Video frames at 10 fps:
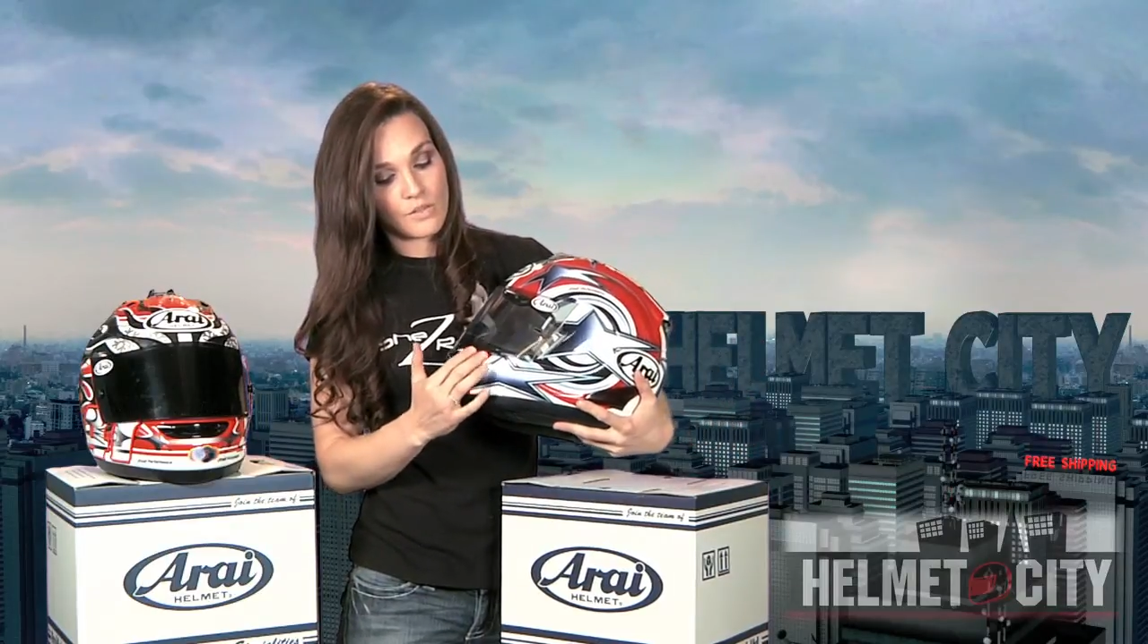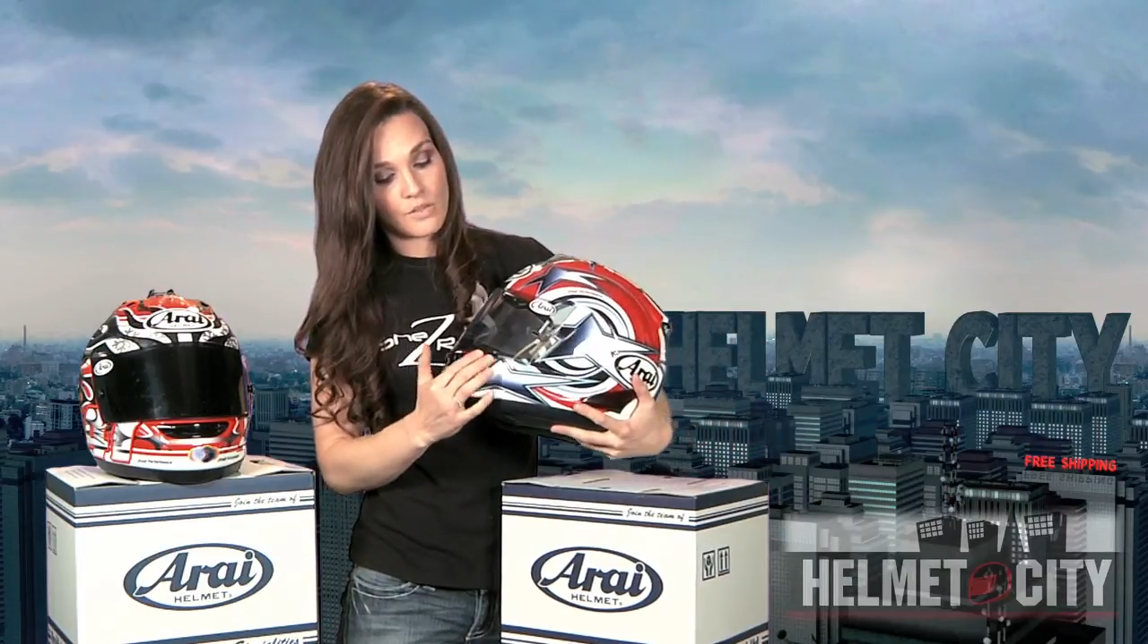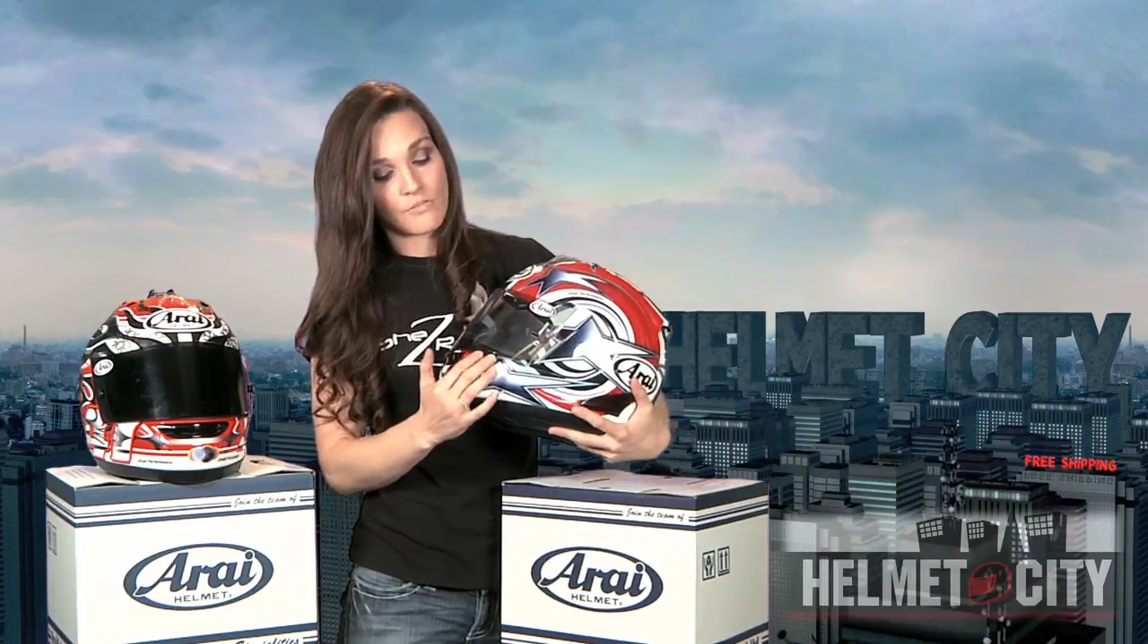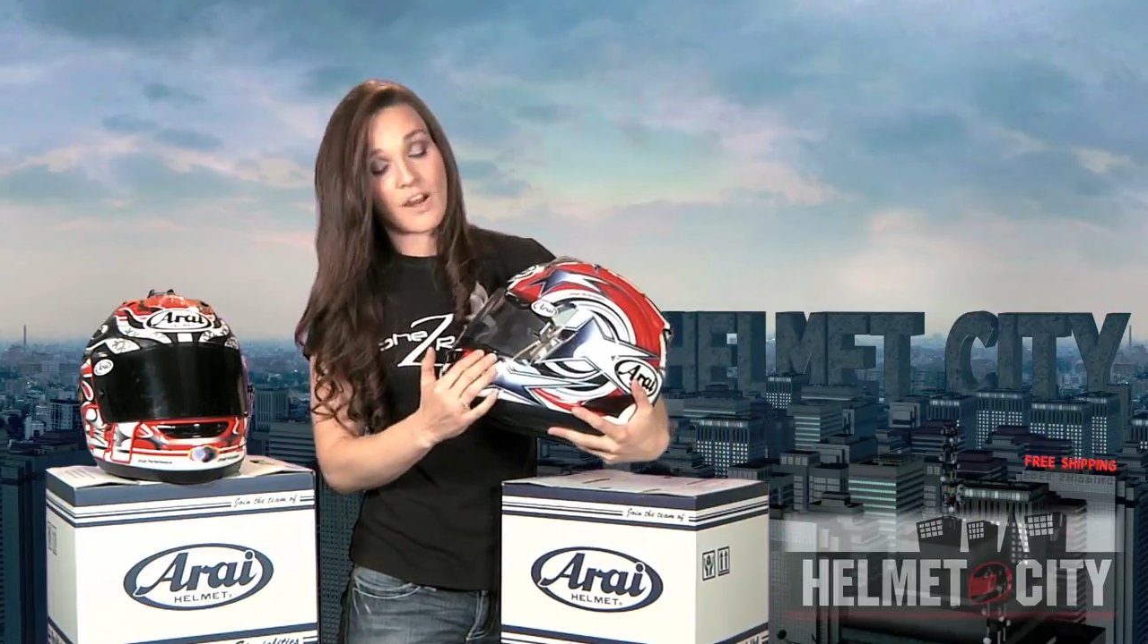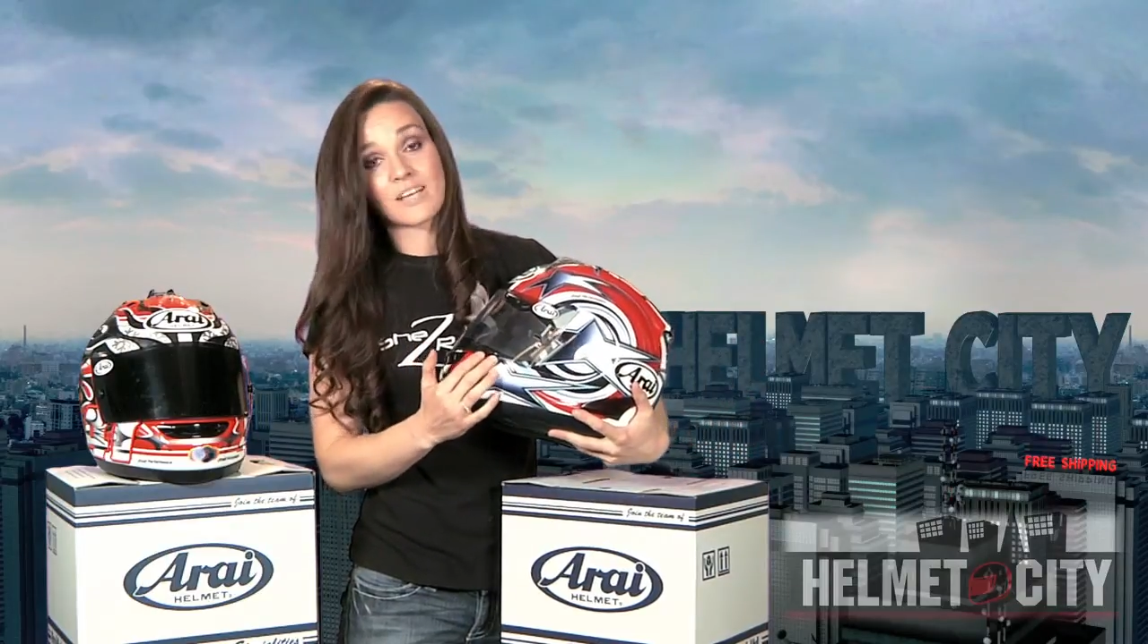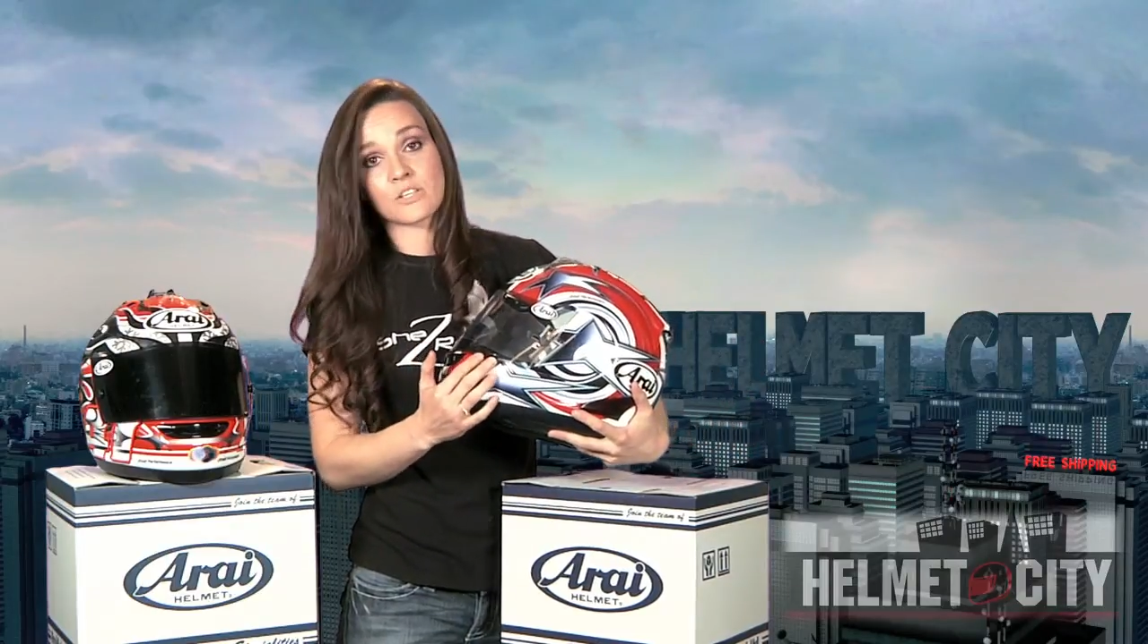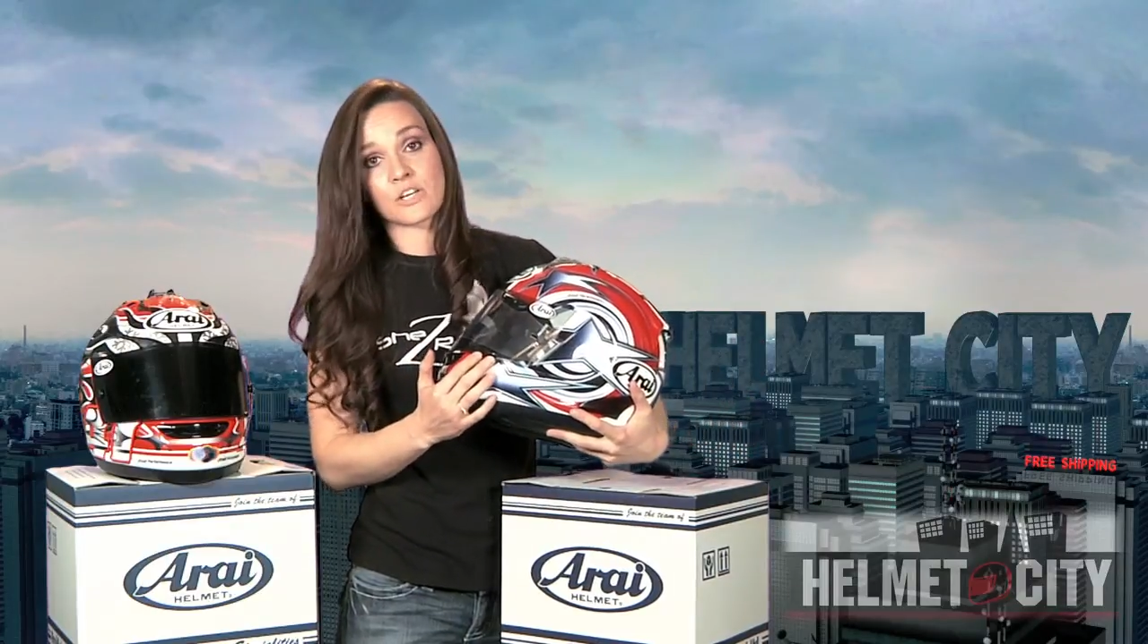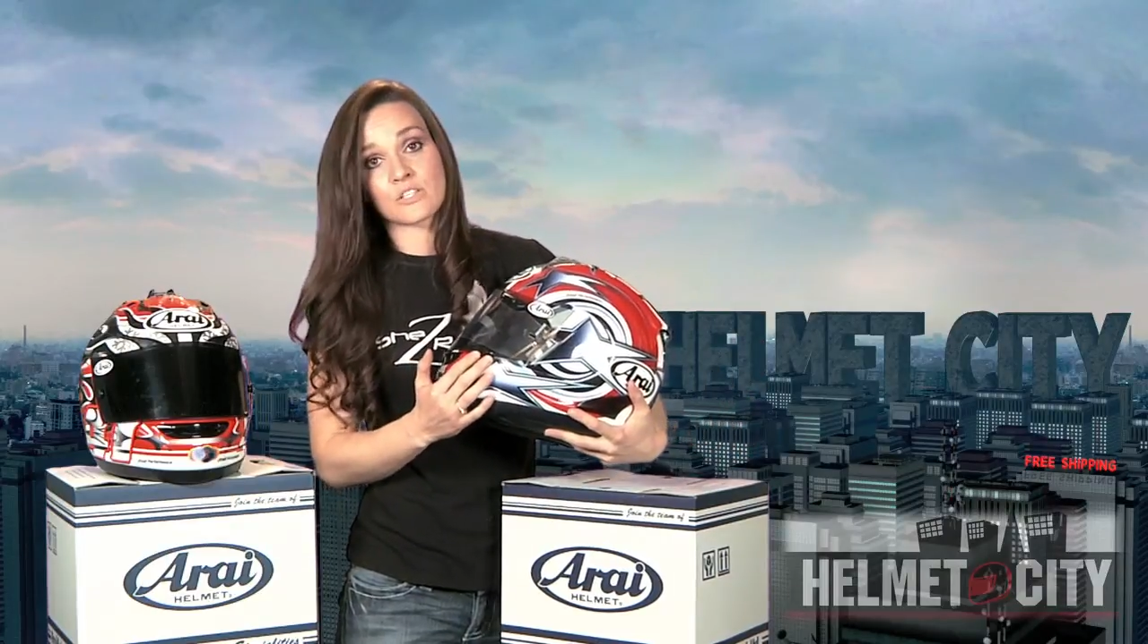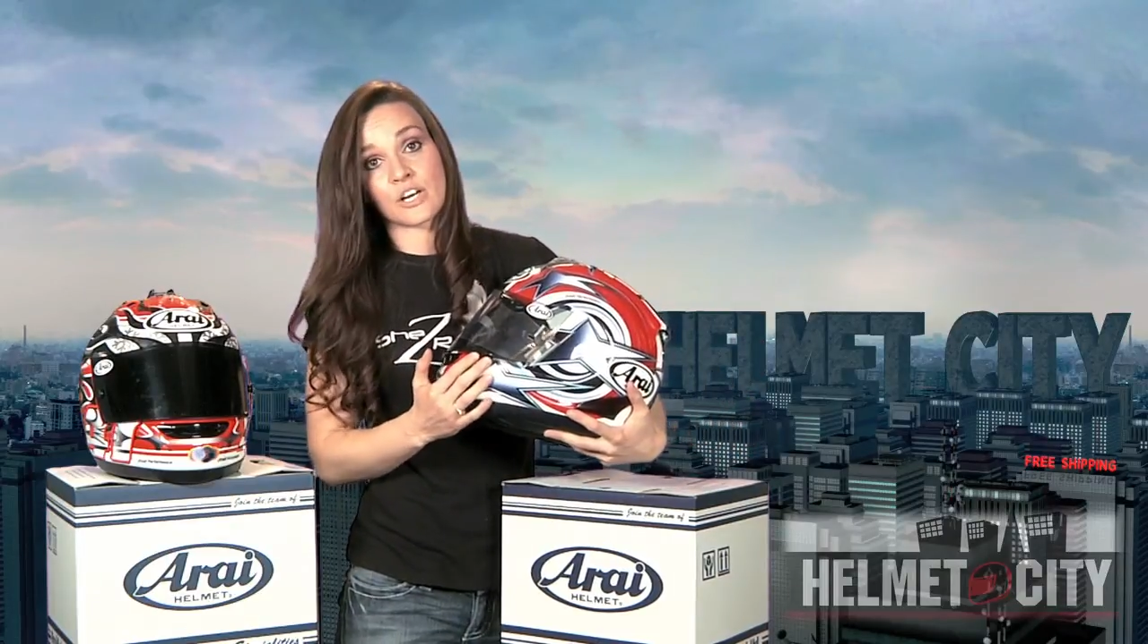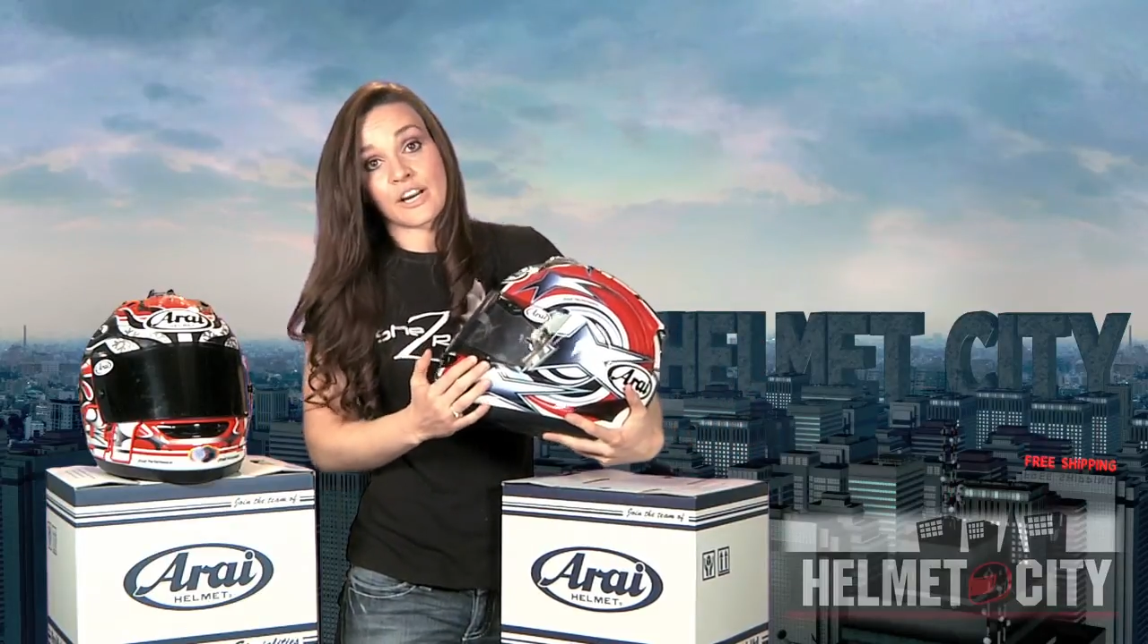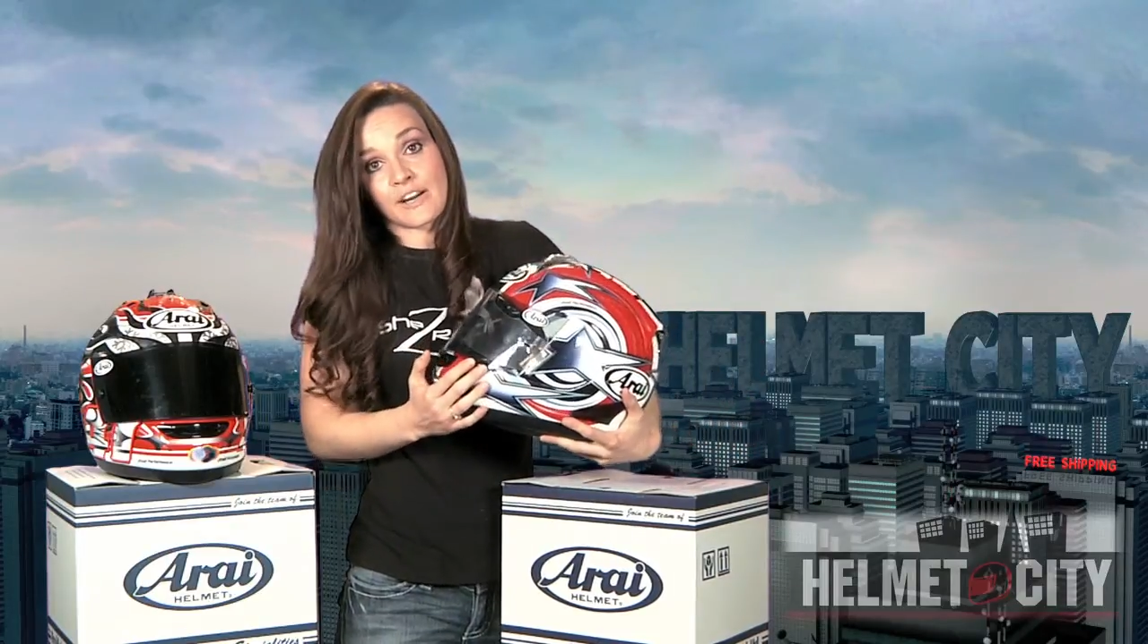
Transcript: the visors are